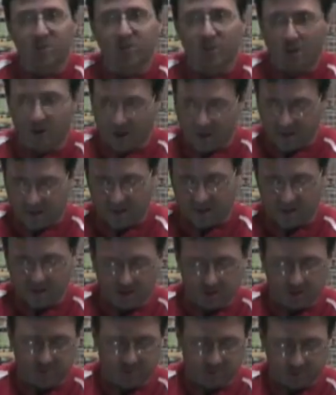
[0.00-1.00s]
far ahead,
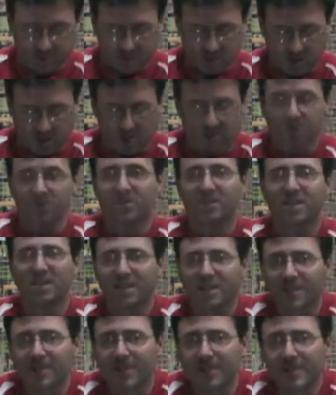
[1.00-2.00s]
they're almost
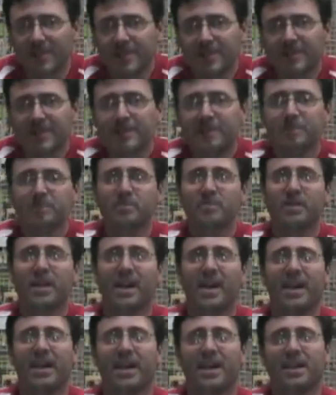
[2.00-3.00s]
done.
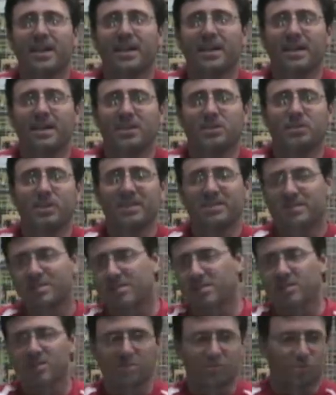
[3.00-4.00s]
And it's
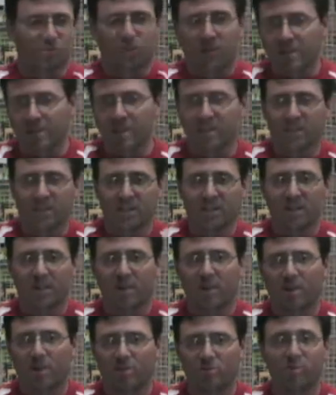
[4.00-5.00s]
basically this running
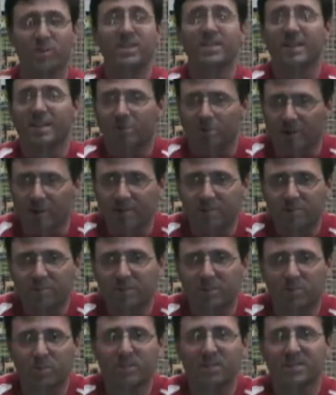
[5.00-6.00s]
relay race
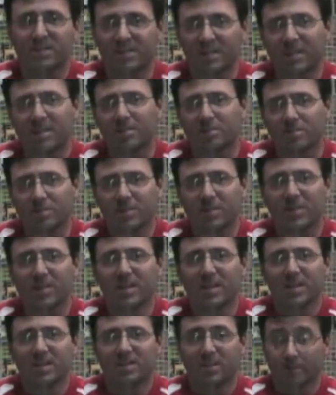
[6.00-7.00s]
between the teams
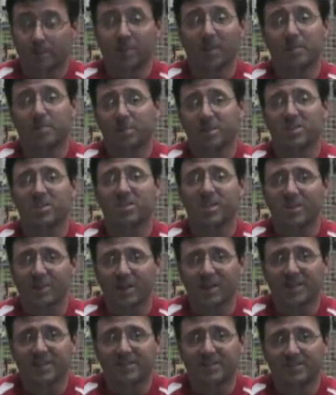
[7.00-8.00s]
to play
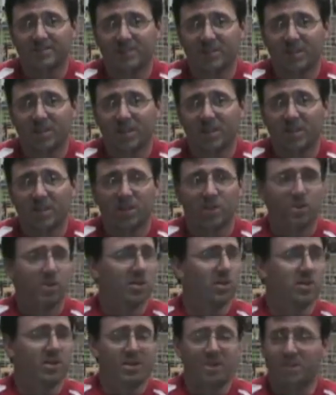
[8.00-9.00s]
Pictionary. You
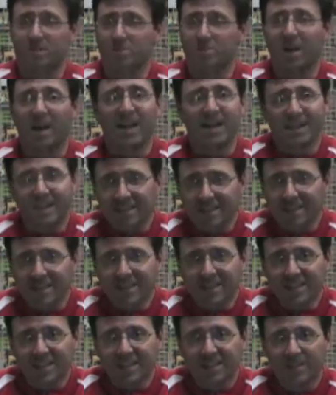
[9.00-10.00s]
don't need to buy
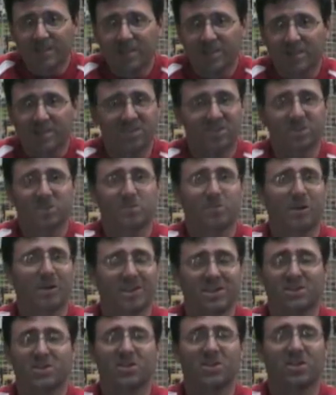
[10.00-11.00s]
anything. It's just
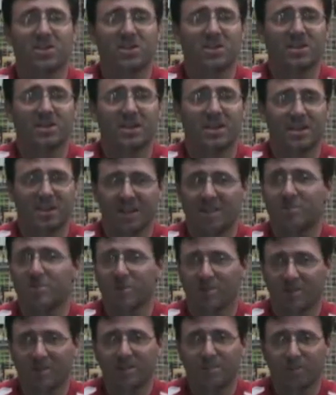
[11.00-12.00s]
based on a game
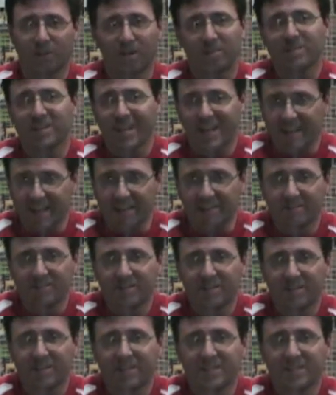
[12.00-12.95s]
you already probably have.